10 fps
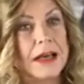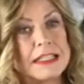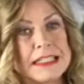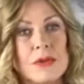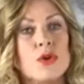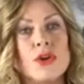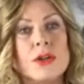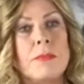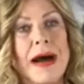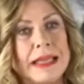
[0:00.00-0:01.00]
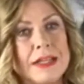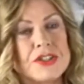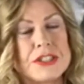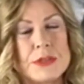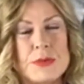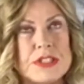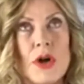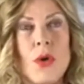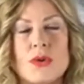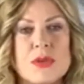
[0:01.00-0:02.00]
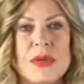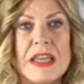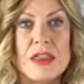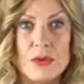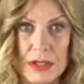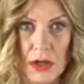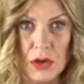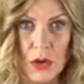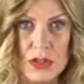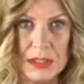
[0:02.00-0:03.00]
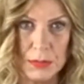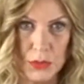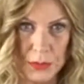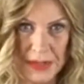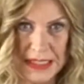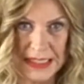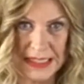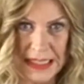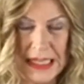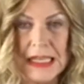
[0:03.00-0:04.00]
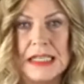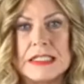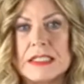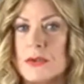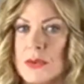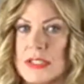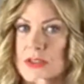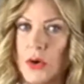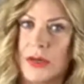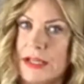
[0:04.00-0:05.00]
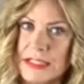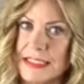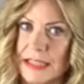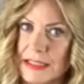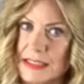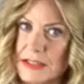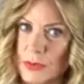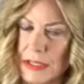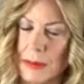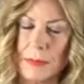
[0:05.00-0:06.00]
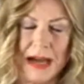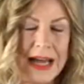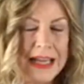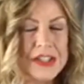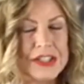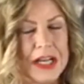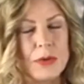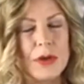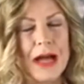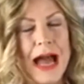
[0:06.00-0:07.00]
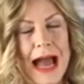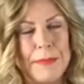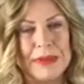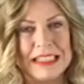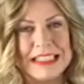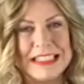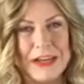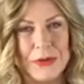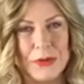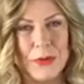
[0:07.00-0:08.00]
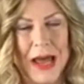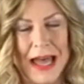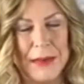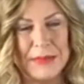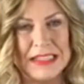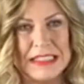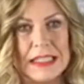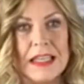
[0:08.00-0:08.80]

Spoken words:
Dale couldn't manage as he was called away at 3 o'clock to a board meeting. So he's not here to tell his story, but I shall happily tell you what happened.